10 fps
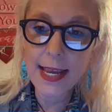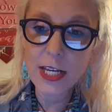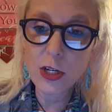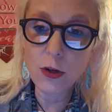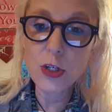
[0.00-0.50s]

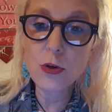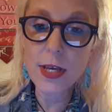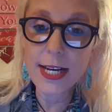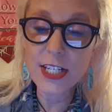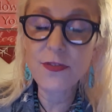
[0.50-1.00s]
you know, you
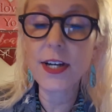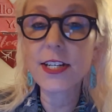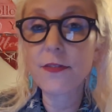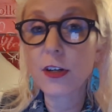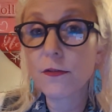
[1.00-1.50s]
and it's very
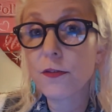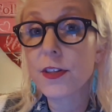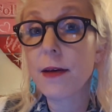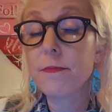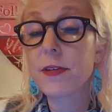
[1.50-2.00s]
difficult for
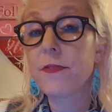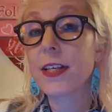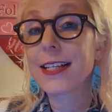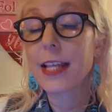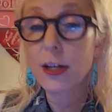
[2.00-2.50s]
them to feel
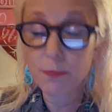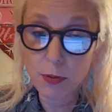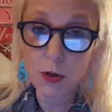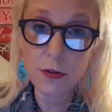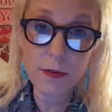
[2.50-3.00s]
like they can
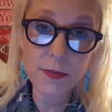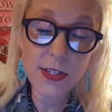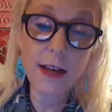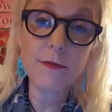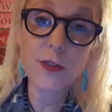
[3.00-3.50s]
pull
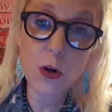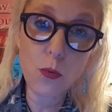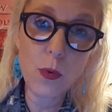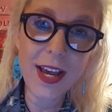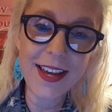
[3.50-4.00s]
themselves
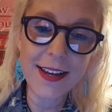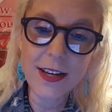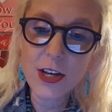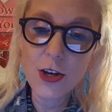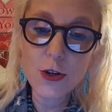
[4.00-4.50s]
away.
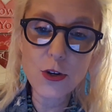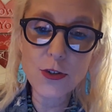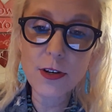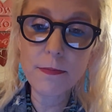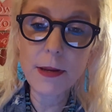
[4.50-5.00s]
So
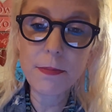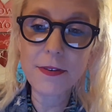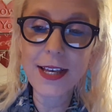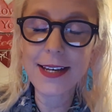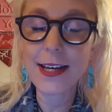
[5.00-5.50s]
some people
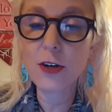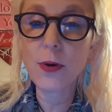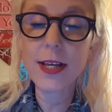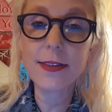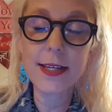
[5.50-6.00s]
then
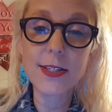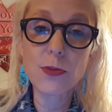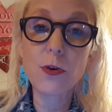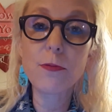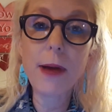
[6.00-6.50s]
equate
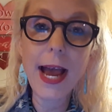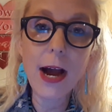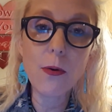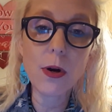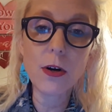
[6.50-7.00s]
this with
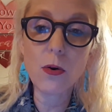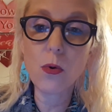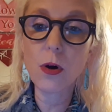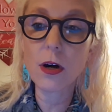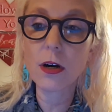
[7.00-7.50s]
power
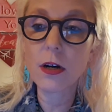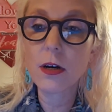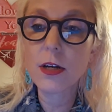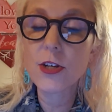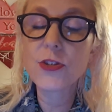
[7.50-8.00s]
or
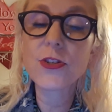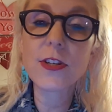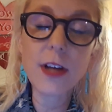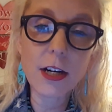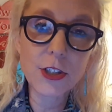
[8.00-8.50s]

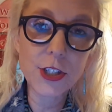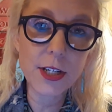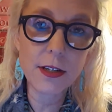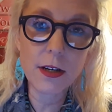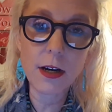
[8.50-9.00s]

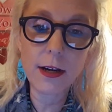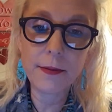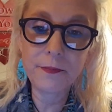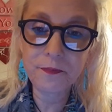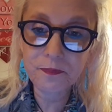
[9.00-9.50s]
seduction.
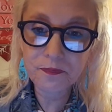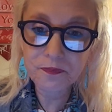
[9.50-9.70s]
Um,